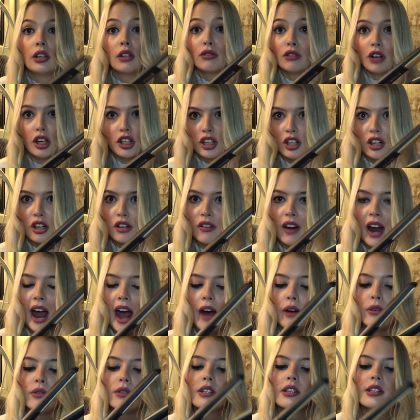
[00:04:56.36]
rushing
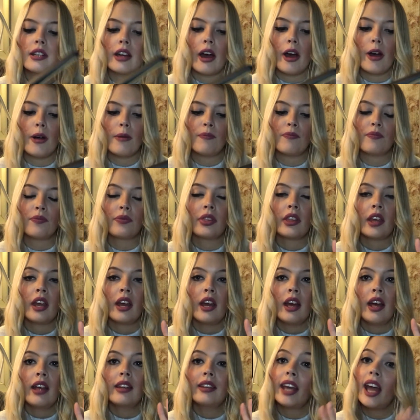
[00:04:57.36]
around,
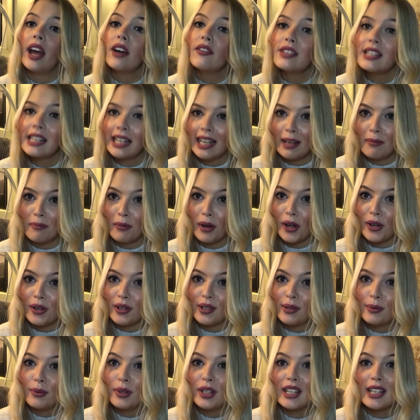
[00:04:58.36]
they have a sleep
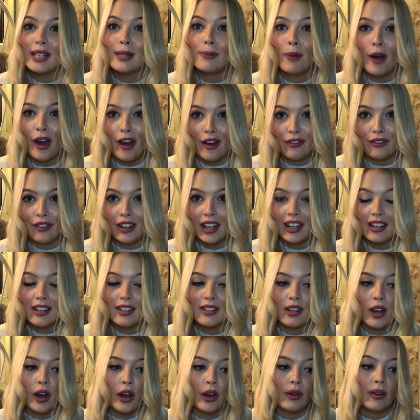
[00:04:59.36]
mode, which is perfect.
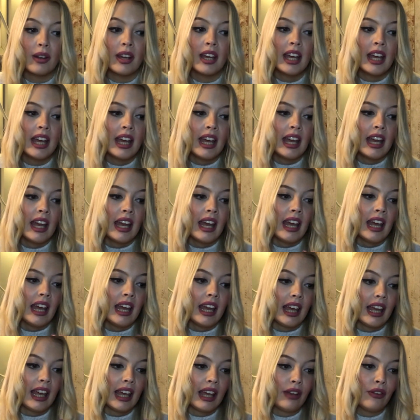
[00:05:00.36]
So
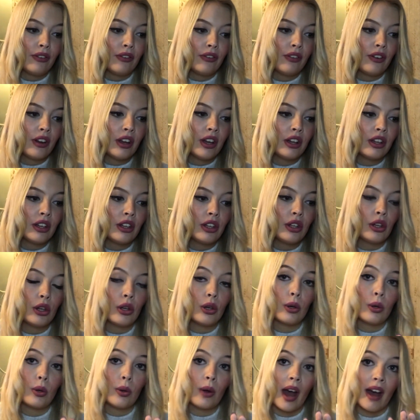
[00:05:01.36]
if
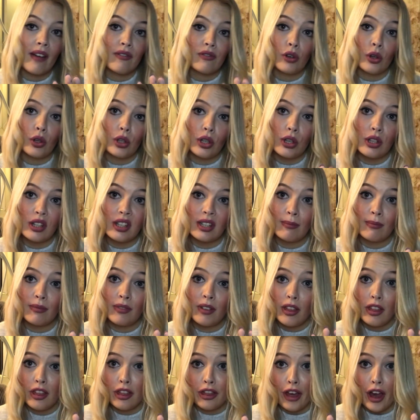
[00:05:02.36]
you have not used them
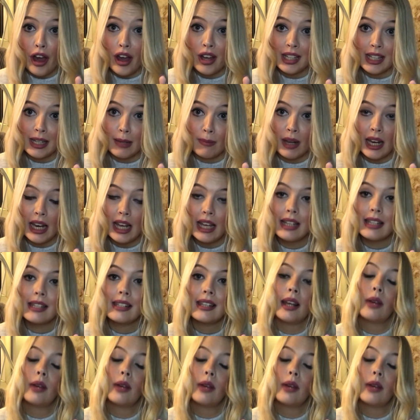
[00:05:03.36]
for 30 minutes,